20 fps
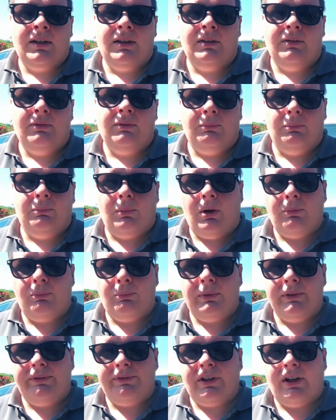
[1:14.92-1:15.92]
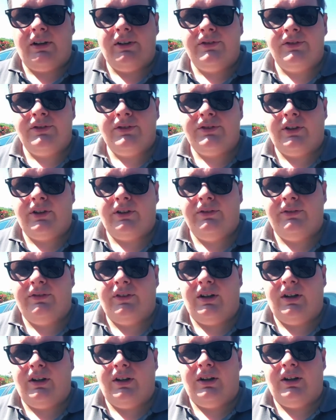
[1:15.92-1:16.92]
What we've done so
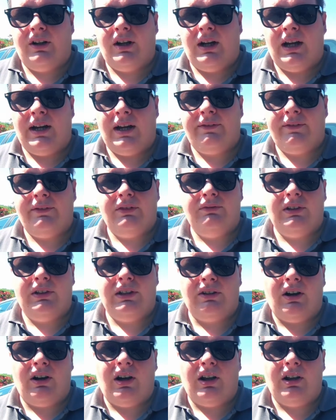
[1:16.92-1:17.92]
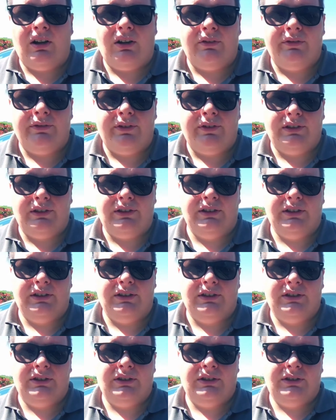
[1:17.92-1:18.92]
far, I haven't really got a lot of
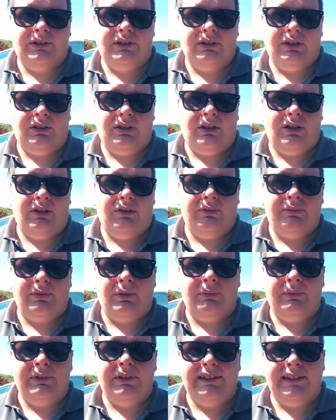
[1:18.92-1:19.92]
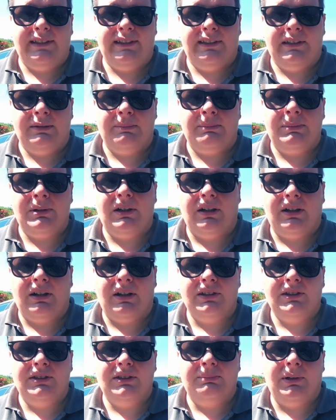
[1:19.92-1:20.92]
footage of what we did in the
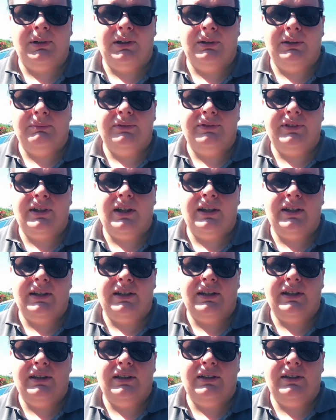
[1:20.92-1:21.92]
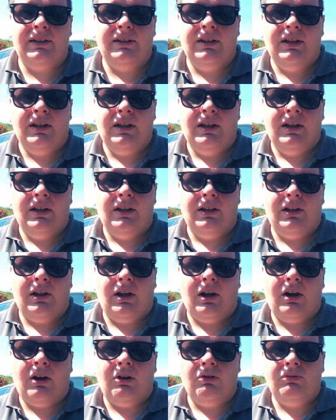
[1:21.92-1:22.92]
past, but we've taken the
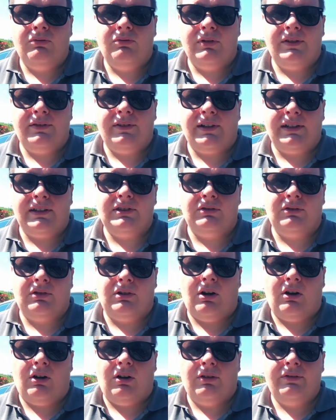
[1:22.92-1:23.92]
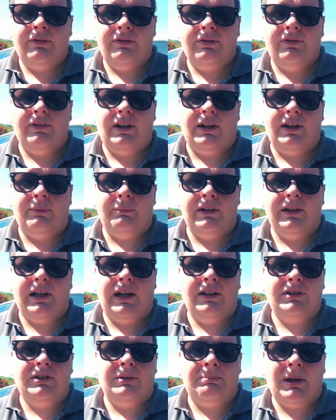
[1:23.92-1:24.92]
whole rear axle off and we
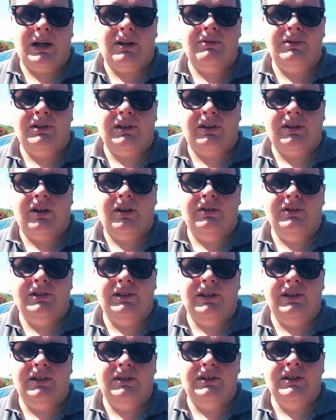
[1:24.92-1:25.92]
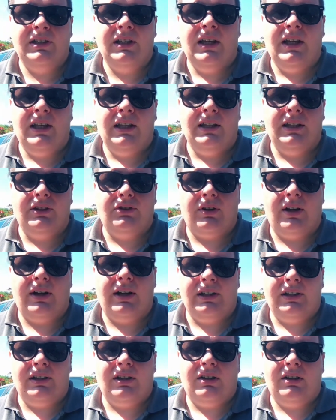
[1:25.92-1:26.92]
actually powder coated the
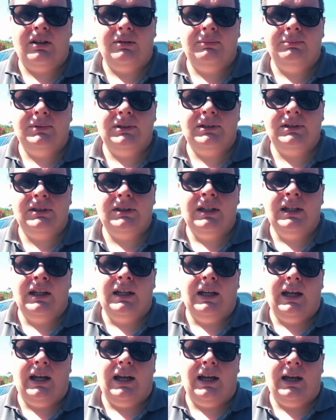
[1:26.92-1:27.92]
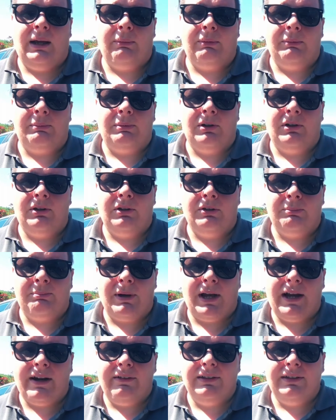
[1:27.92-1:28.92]
trailing arms. We put new
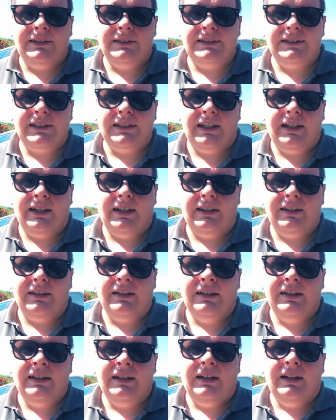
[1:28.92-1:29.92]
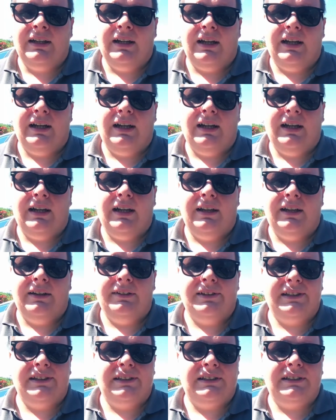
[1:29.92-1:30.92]
bearings in.
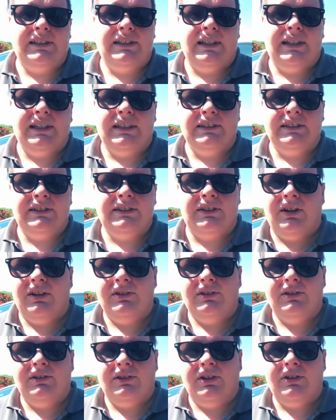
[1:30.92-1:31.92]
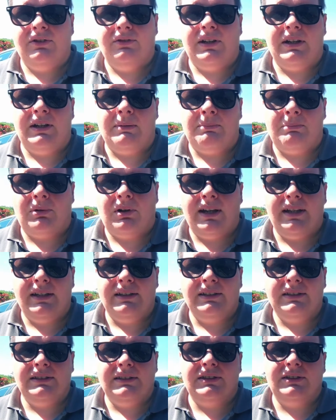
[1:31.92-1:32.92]
This thing's got new rear
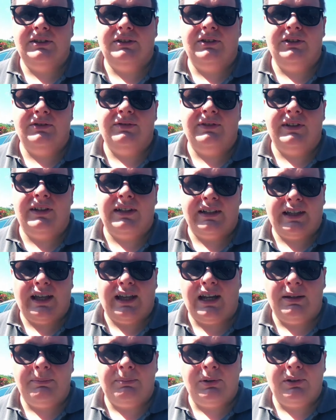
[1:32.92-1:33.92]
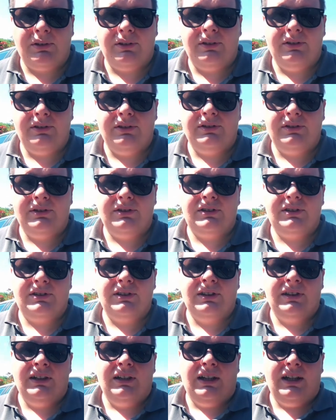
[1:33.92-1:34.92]
brakes, new rear calipers.
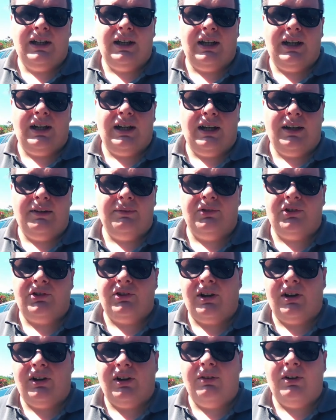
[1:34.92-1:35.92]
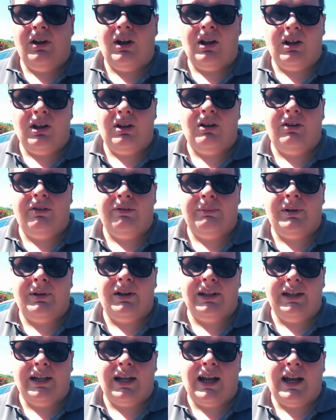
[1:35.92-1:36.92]
So a lot of
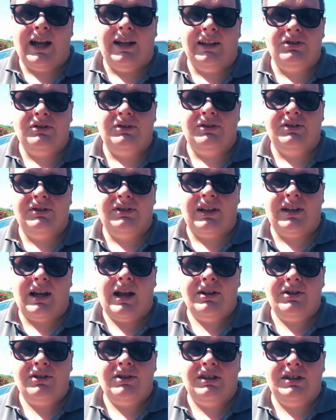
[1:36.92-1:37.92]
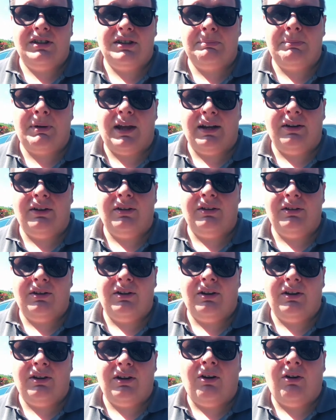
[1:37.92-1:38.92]
money has actually spent
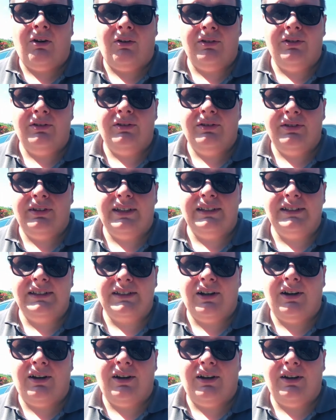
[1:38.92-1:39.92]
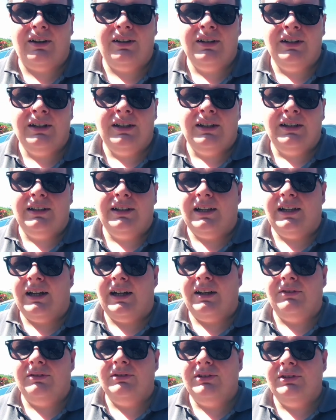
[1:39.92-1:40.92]
on this car.
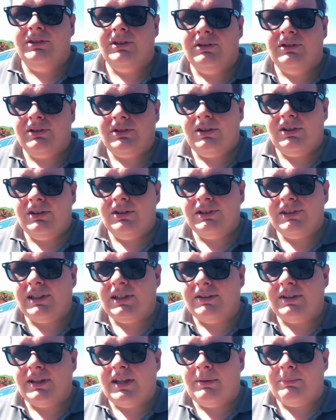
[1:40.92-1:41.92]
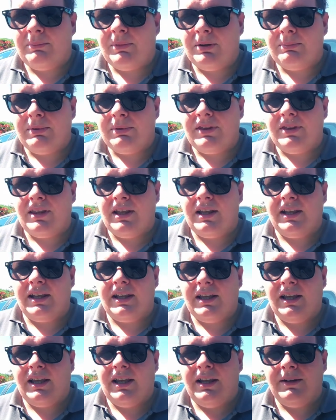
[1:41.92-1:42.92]
Now, you guys out there might be
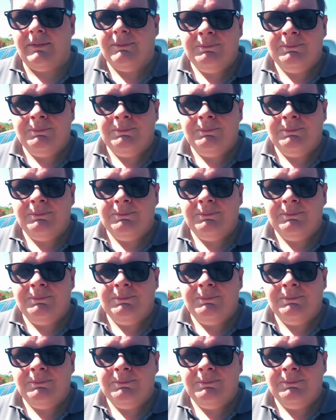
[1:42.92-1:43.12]
thinking,